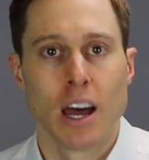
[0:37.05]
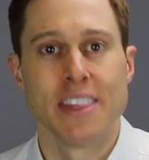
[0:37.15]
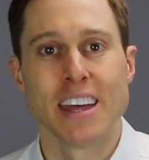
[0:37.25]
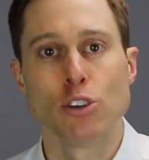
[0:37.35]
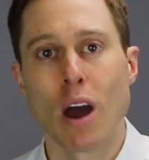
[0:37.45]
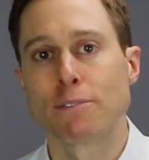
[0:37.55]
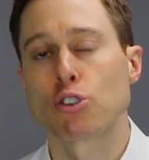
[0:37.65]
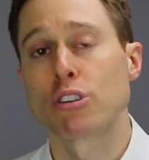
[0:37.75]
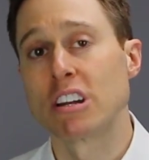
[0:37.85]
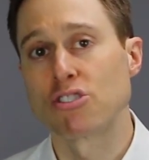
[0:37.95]
And then you have
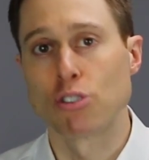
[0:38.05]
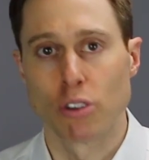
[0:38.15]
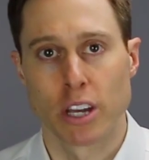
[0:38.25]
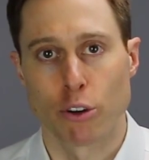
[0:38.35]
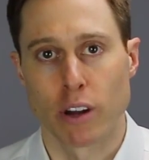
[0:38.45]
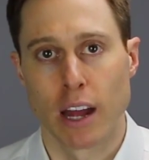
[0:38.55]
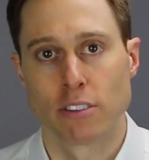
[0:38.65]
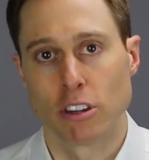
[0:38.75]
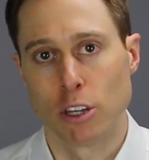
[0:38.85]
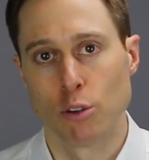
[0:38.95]
traditional hearing
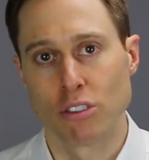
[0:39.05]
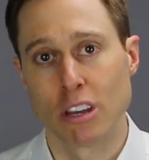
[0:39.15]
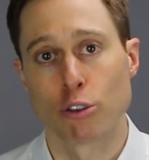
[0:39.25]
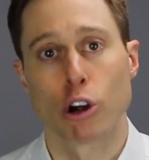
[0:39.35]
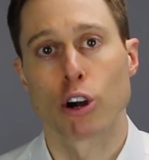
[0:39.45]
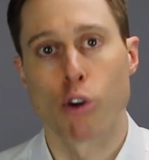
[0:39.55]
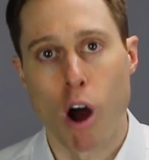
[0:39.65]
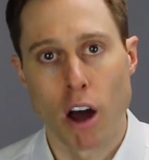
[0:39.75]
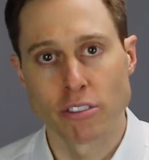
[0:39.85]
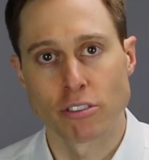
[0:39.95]
aids that use either a
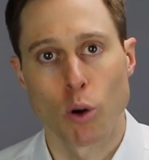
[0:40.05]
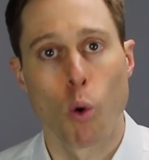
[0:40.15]
CROS